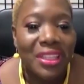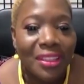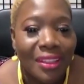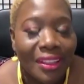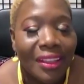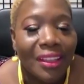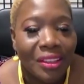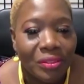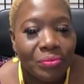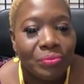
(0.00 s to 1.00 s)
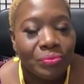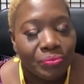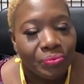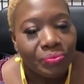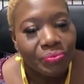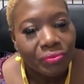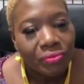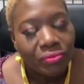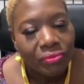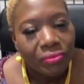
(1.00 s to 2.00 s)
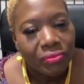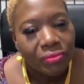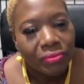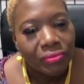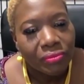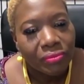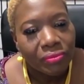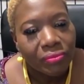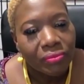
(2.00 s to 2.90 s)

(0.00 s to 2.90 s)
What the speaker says: No words are spoken by the person on screen.